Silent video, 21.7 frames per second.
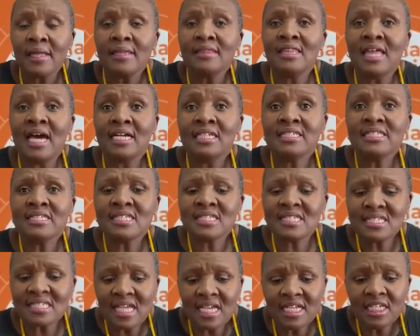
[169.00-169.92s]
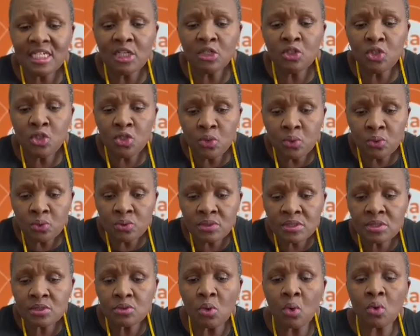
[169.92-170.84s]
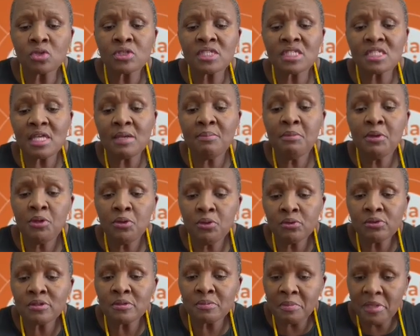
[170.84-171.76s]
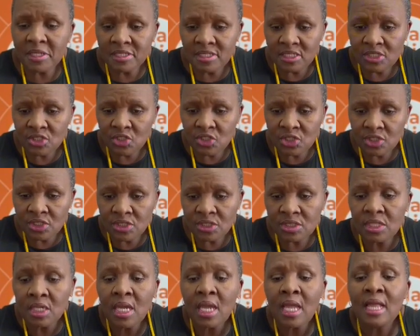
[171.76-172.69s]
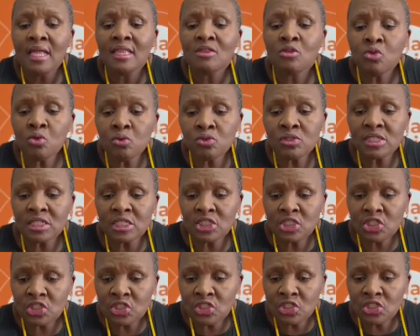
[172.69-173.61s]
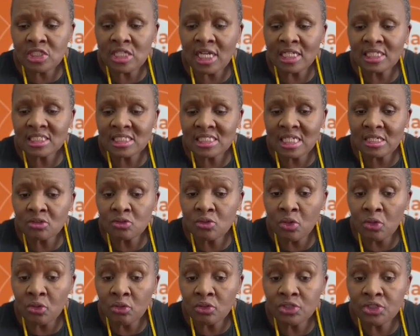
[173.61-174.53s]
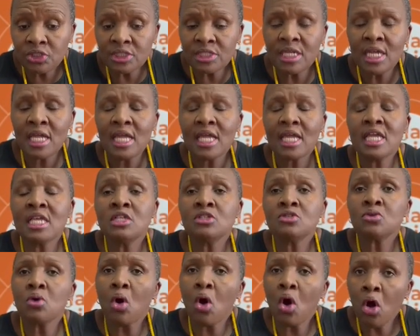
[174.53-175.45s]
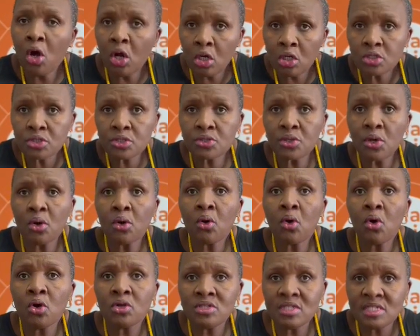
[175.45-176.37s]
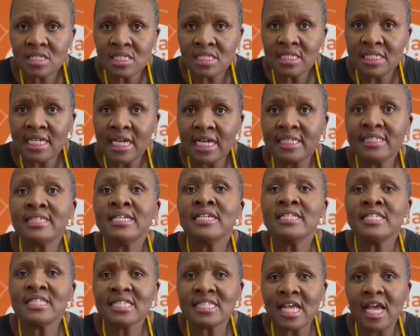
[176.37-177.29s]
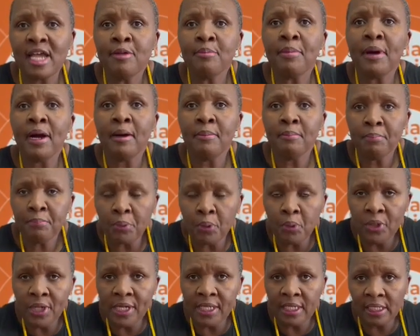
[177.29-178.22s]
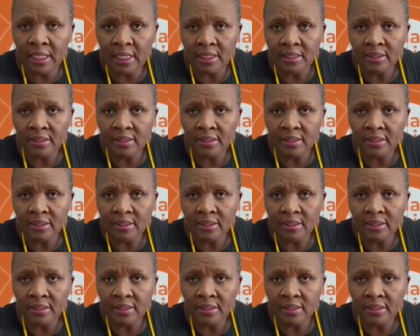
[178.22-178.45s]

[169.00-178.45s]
that is sending nudes or semi-nude messages using digital technology is also considered cyberbullying.